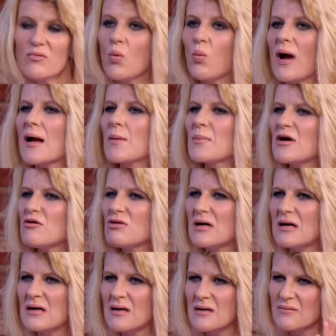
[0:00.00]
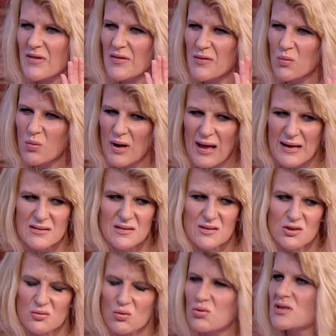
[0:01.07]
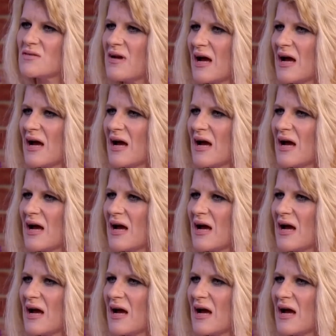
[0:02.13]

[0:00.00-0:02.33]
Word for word: the wing mirror that there were like sort of